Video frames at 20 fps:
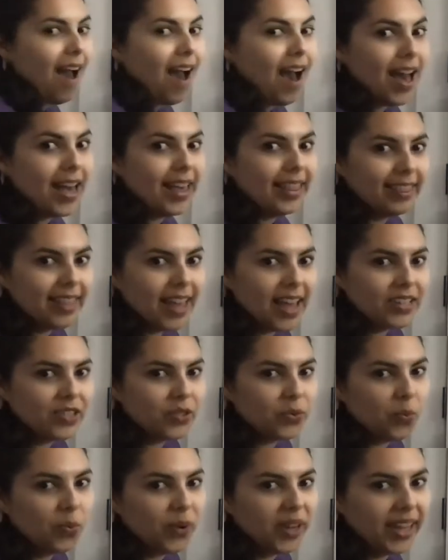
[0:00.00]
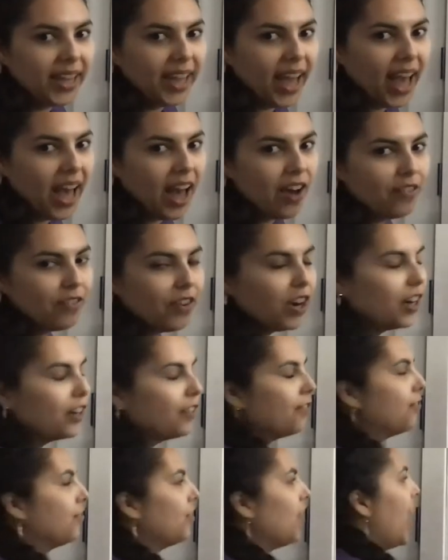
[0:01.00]
unless we have our
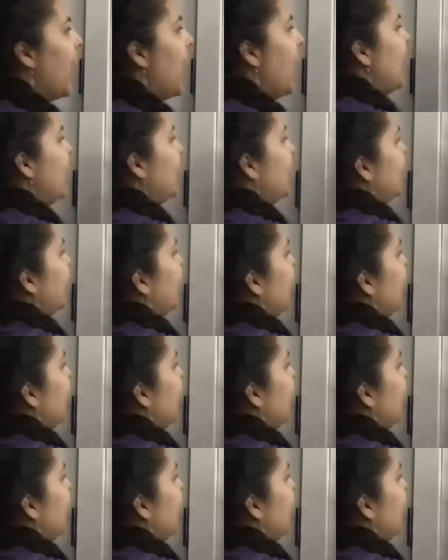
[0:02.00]
friend